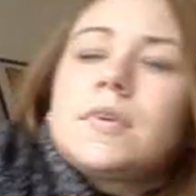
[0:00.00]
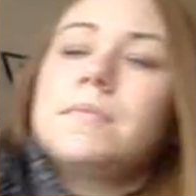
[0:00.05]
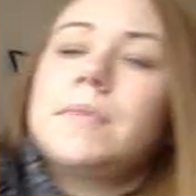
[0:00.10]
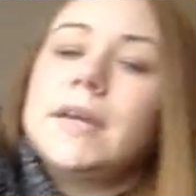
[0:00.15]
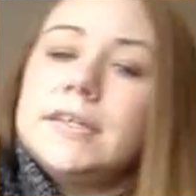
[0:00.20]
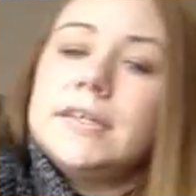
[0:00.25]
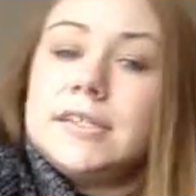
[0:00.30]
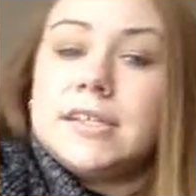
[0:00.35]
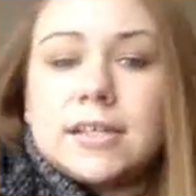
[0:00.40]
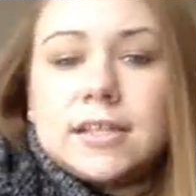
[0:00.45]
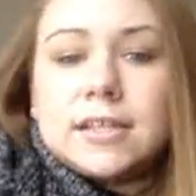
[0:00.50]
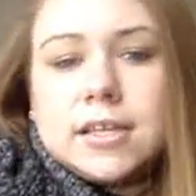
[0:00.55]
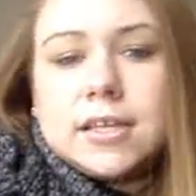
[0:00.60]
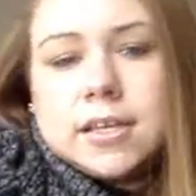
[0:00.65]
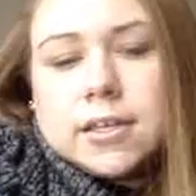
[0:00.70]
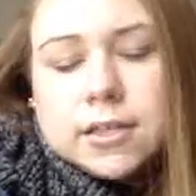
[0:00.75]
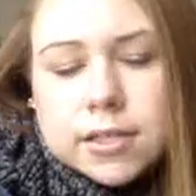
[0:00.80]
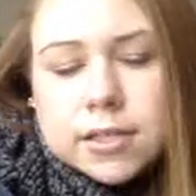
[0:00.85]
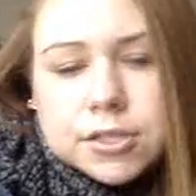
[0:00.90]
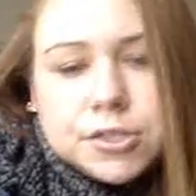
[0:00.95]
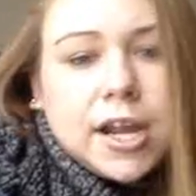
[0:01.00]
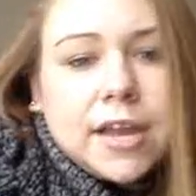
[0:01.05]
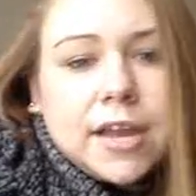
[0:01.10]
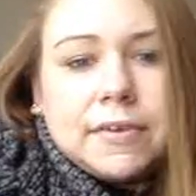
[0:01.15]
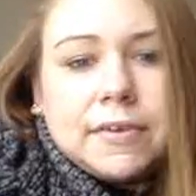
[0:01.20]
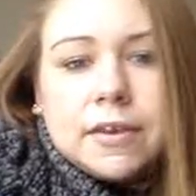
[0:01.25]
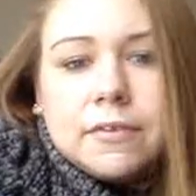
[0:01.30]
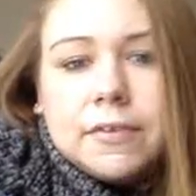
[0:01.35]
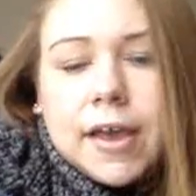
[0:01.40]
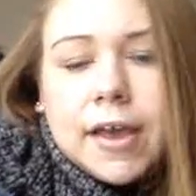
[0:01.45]
Basically, the
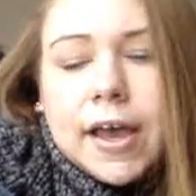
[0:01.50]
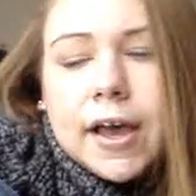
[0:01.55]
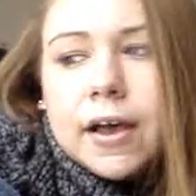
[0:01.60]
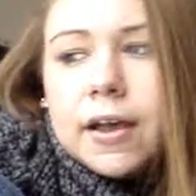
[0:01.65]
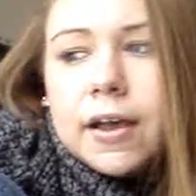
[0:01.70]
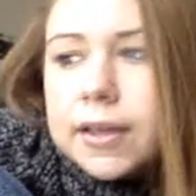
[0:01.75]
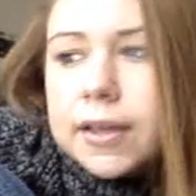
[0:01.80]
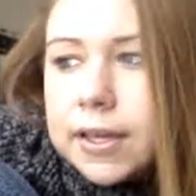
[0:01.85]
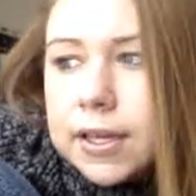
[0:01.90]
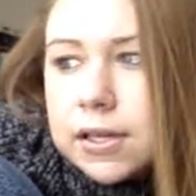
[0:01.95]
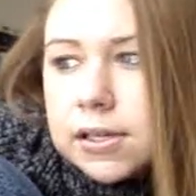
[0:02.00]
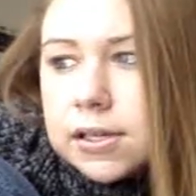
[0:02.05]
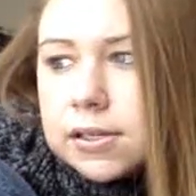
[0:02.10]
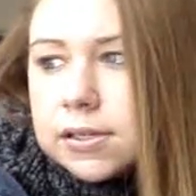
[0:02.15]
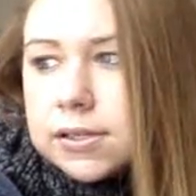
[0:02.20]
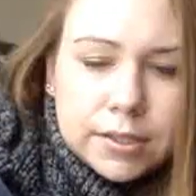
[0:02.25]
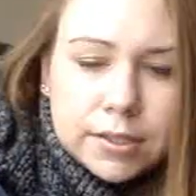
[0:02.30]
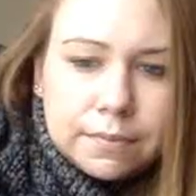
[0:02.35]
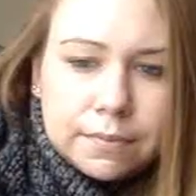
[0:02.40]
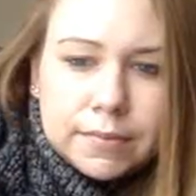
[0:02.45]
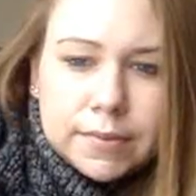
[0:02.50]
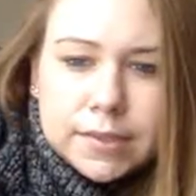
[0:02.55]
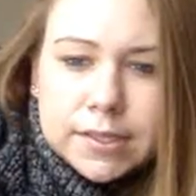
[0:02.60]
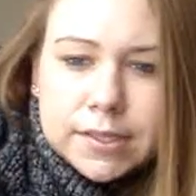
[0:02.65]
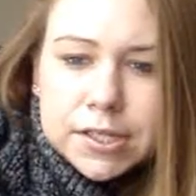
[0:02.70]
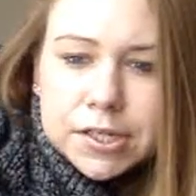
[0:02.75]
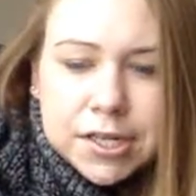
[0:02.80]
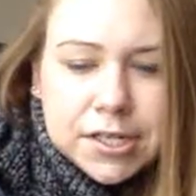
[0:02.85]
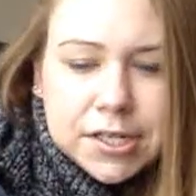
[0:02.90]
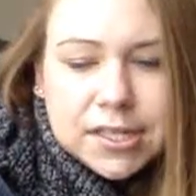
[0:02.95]
driving eval is a
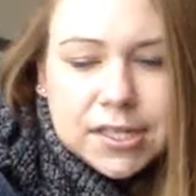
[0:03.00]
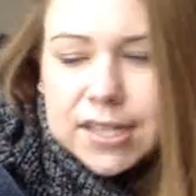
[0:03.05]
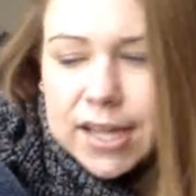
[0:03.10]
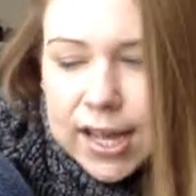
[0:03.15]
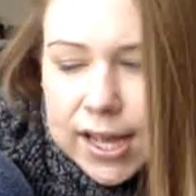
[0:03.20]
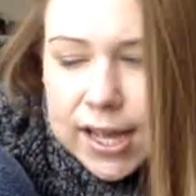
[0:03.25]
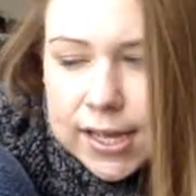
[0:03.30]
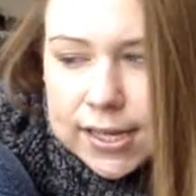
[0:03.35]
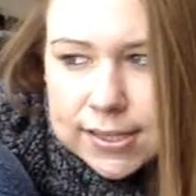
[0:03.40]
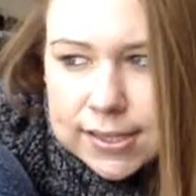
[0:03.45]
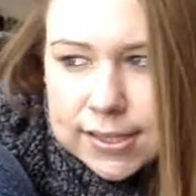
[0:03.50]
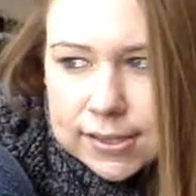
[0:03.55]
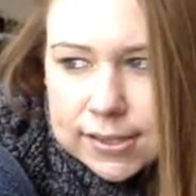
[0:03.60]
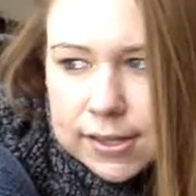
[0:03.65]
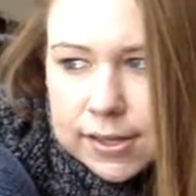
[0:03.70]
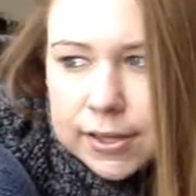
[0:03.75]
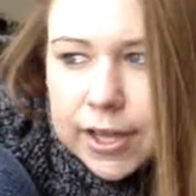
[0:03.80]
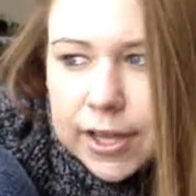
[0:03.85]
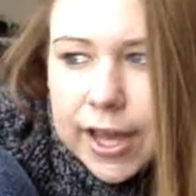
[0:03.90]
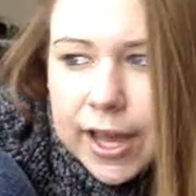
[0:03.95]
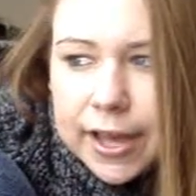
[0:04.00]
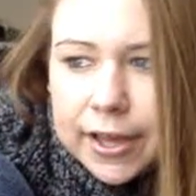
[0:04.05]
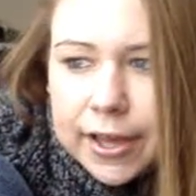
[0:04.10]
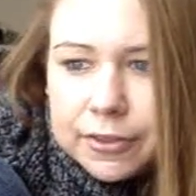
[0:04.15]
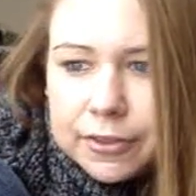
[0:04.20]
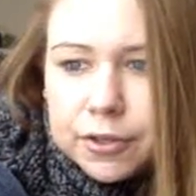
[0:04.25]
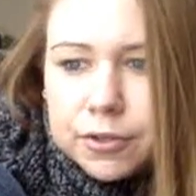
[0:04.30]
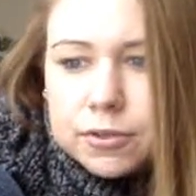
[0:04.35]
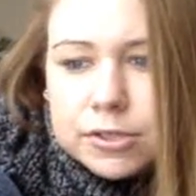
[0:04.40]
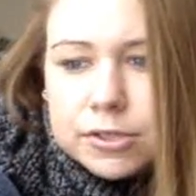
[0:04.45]
series of tests
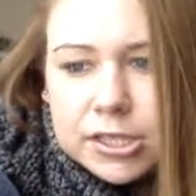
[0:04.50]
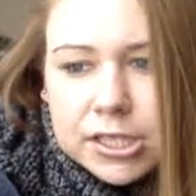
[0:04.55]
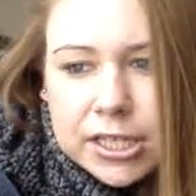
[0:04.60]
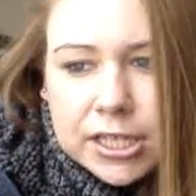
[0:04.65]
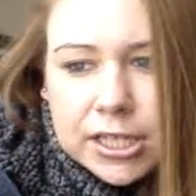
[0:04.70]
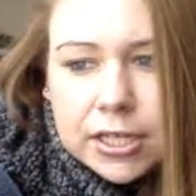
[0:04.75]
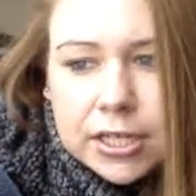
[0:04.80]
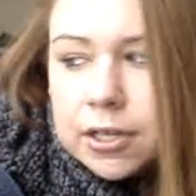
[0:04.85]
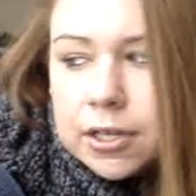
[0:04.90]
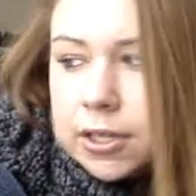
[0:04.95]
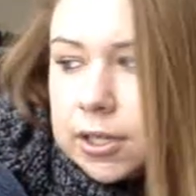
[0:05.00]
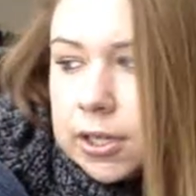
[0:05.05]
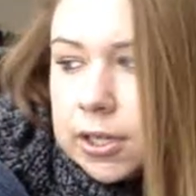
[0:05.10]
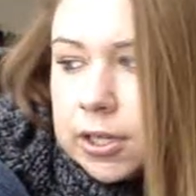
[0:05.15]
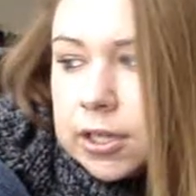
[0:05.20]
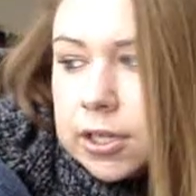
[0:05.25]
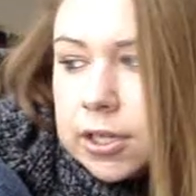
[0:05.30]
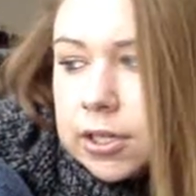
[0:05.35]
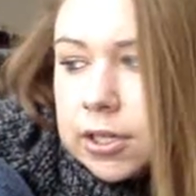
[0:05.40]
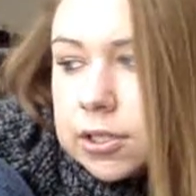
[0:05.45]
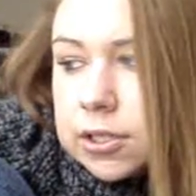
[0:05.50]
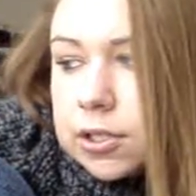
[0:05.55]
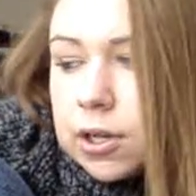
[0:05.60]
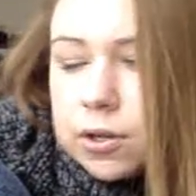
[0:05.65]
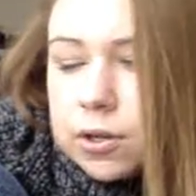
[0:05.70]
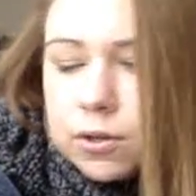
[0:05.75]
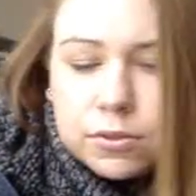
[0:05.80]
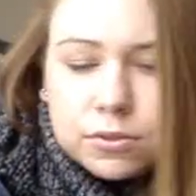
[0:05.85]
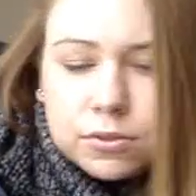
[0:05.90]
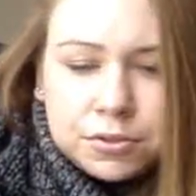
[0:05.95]
that the OT
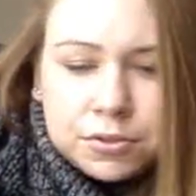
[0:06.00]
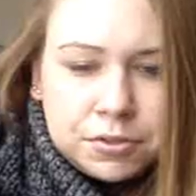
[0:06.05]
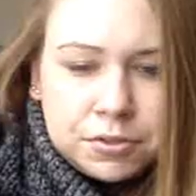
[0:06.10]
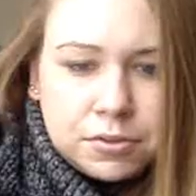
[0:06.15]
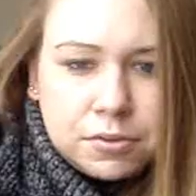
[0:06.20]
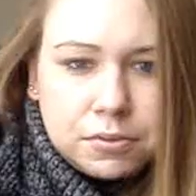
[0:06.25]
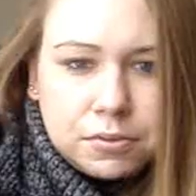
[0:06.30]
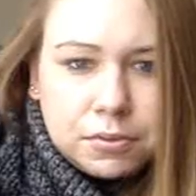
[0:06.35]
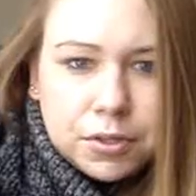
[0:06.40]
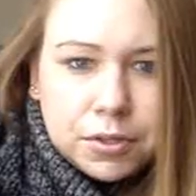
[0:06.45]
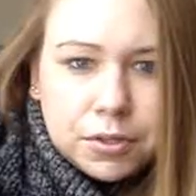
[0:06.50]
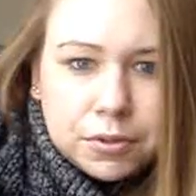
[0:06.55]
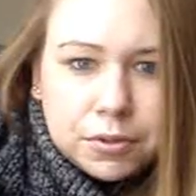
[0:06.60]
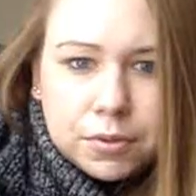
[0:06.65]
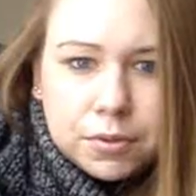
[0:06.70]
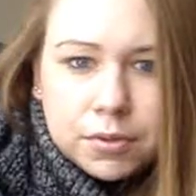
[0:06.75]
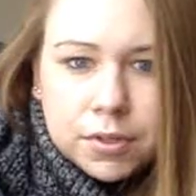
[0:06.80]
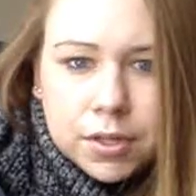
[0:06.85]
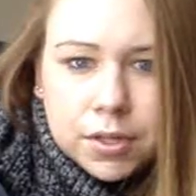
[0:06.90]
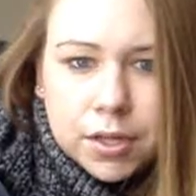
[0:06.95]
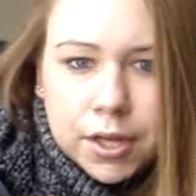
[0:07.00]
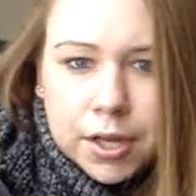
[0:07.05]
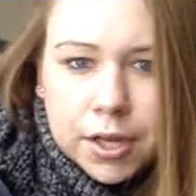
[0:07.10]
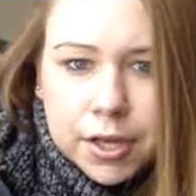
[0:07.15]
goes through